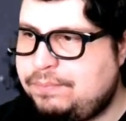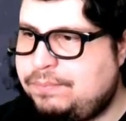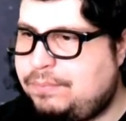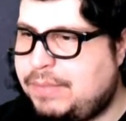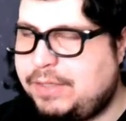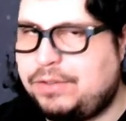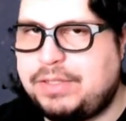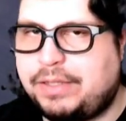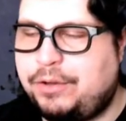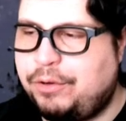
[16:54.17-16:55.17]
And it looks
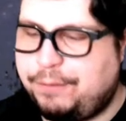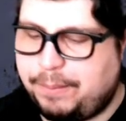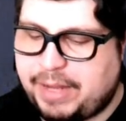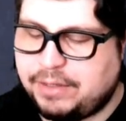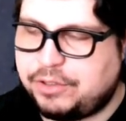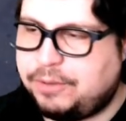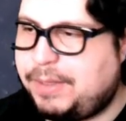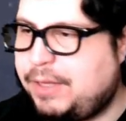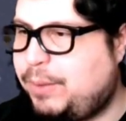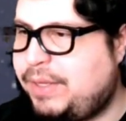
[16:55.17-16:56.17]
like they're going for Magnet Zone,
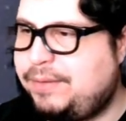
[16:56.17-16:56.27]
by the way.